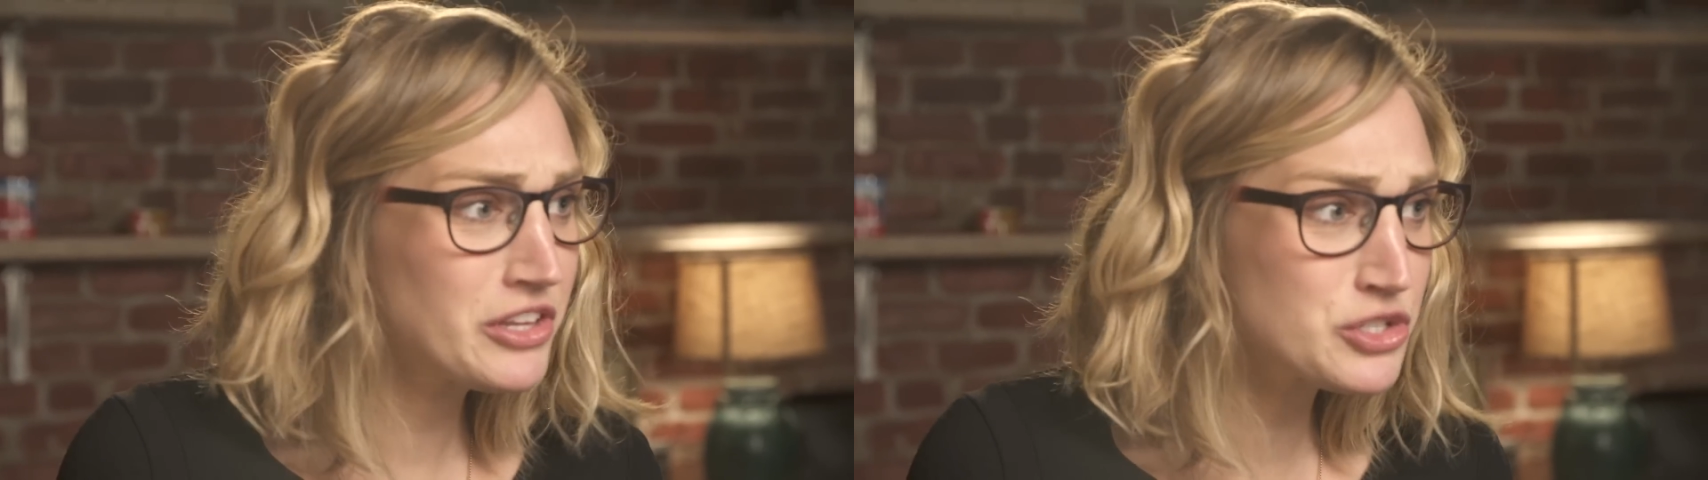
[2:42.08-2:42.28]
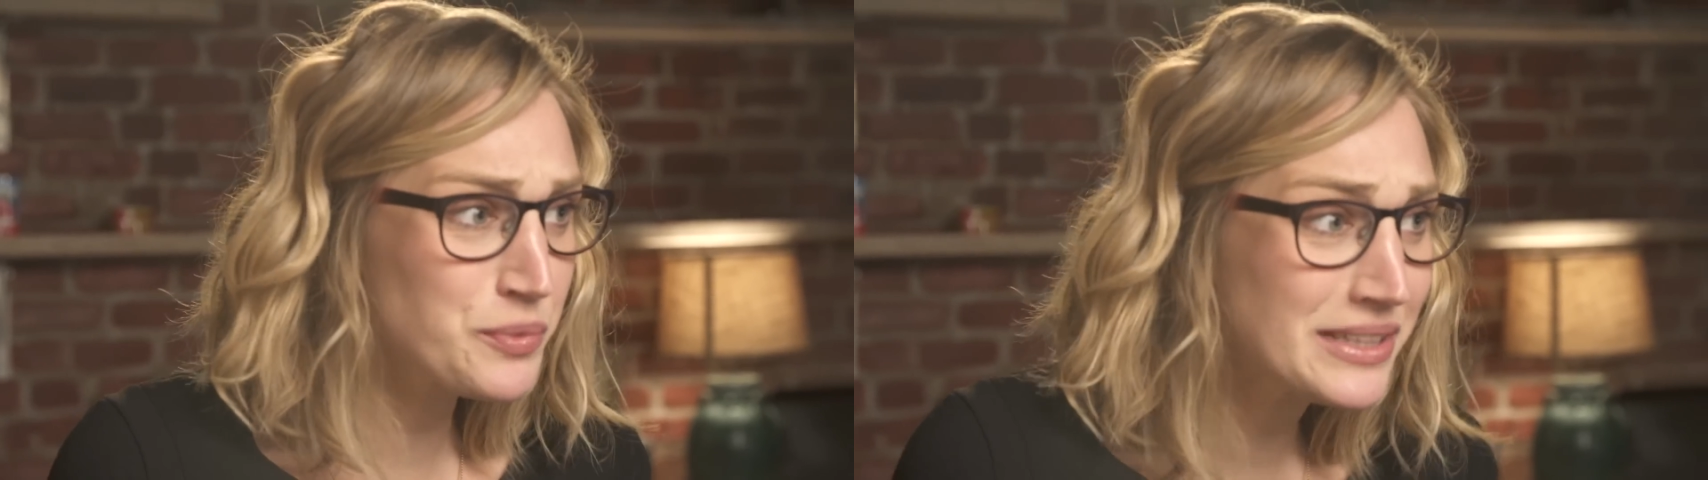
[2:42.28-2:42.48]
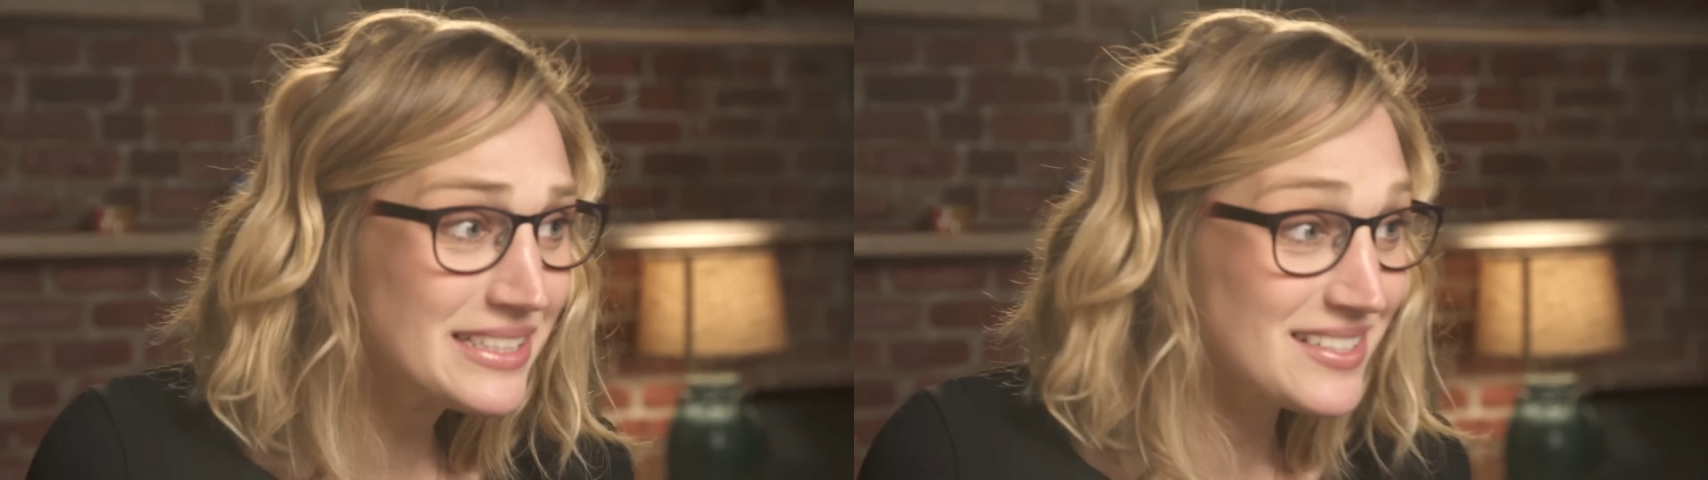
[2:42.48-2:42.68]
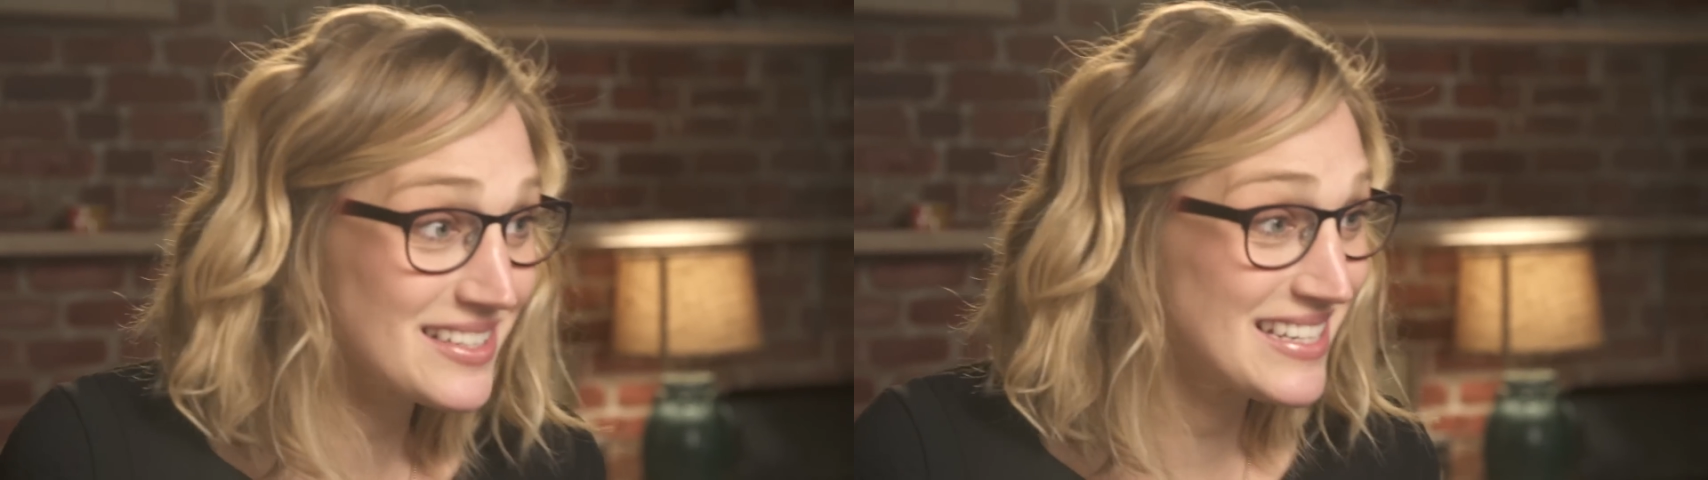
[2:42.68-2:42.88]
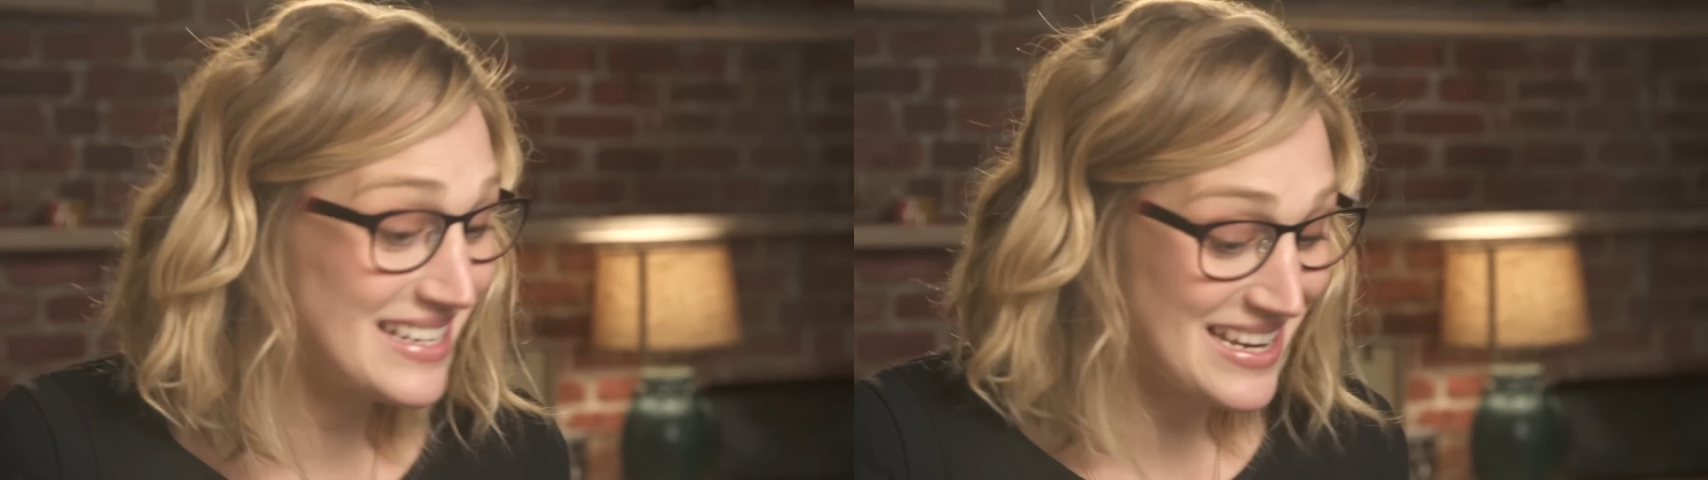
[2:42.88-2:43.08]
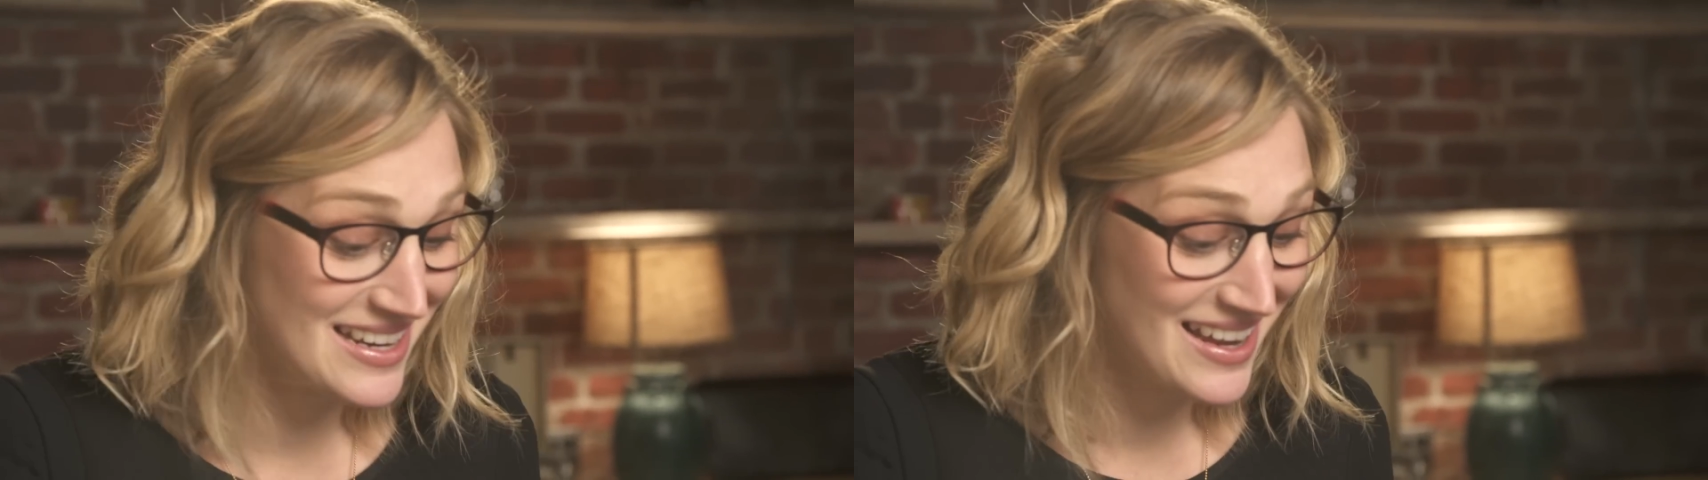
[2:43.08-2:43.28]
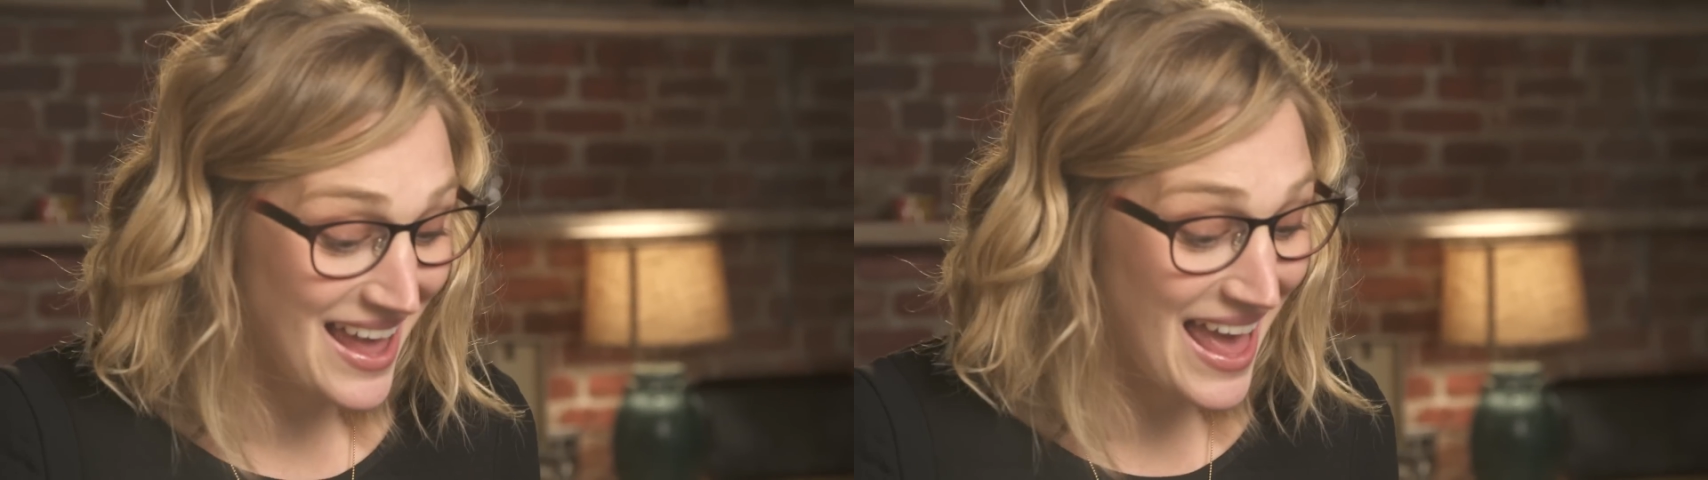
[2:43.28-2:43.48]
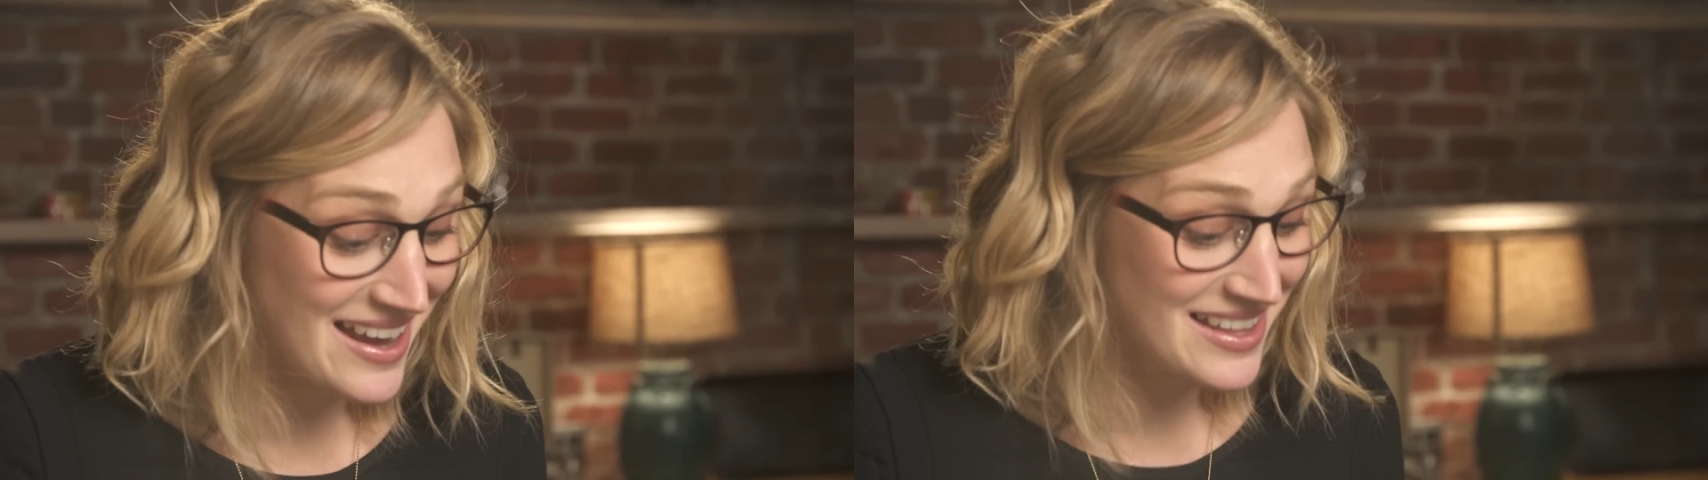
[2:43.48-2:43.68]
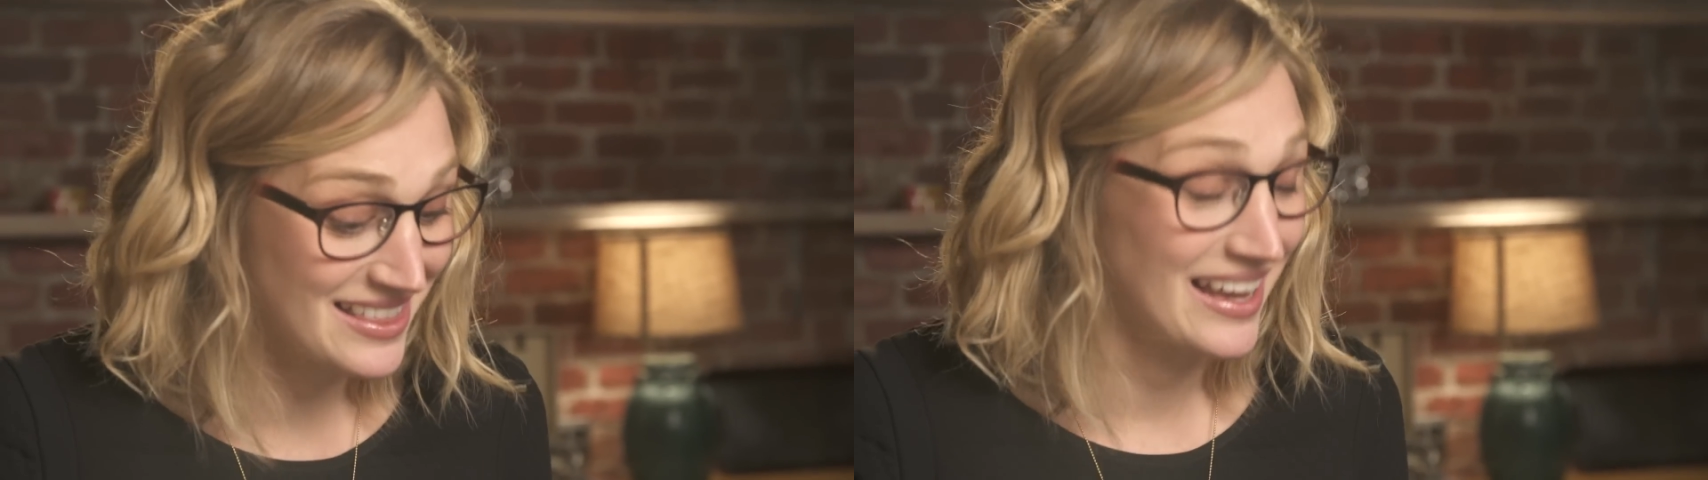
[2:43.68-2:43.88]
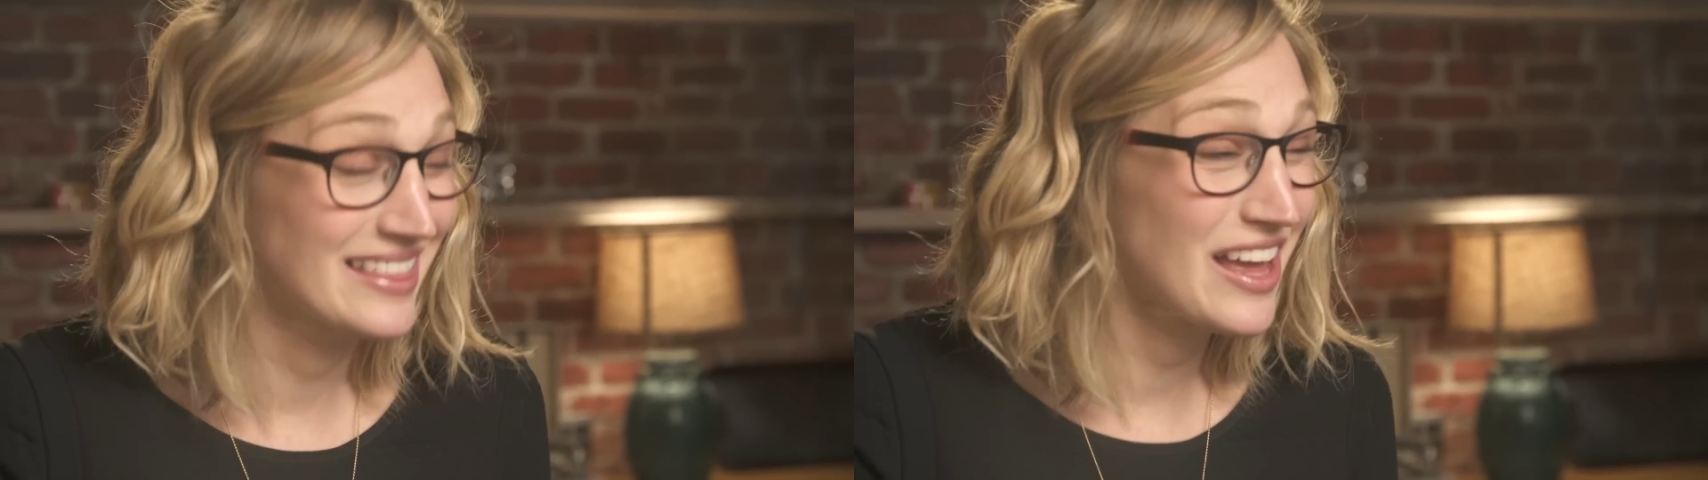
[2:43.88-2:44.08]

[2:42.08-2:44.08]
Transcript: This really doesn't need anything.